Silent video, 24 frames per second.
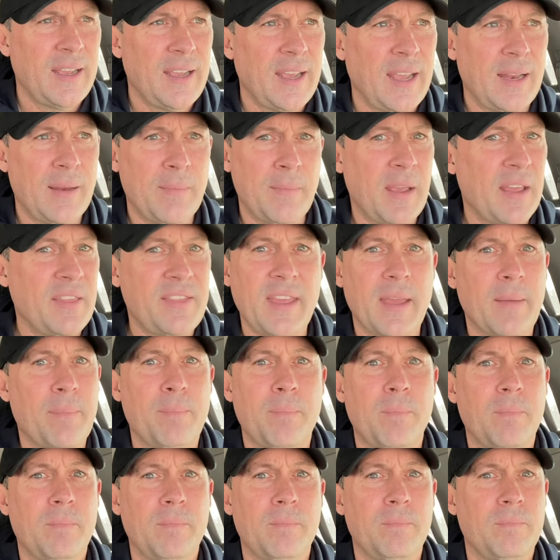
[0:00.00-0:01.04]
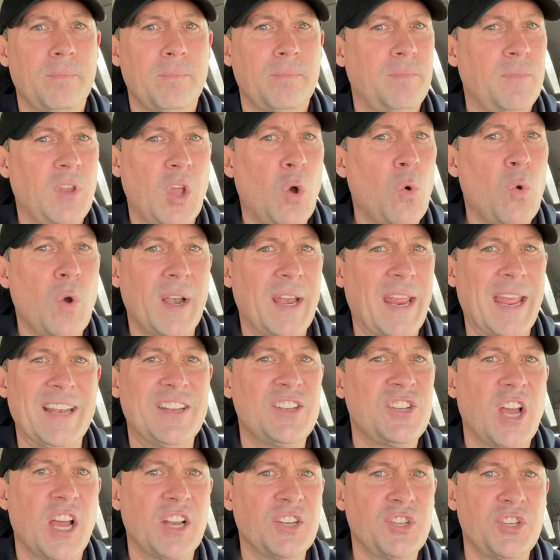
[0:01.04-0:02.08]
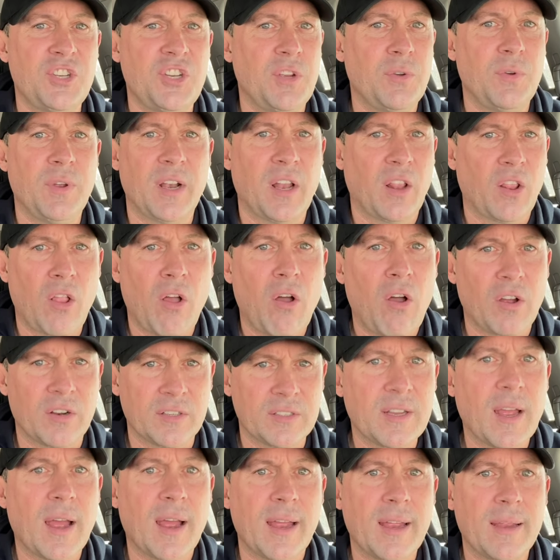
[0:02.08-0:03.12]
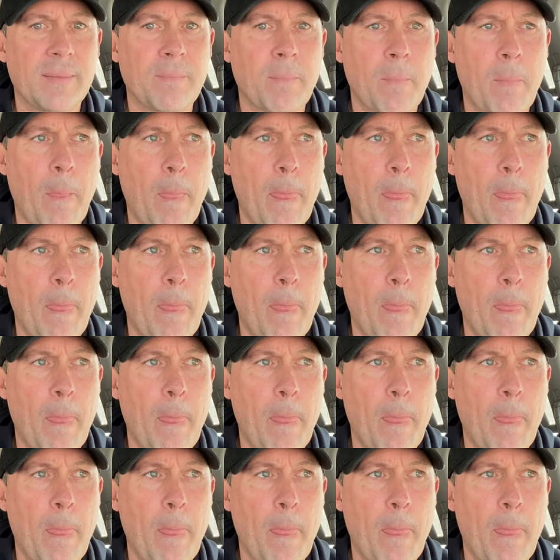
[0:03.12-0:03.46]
And it meant that no one had touched you in a long time.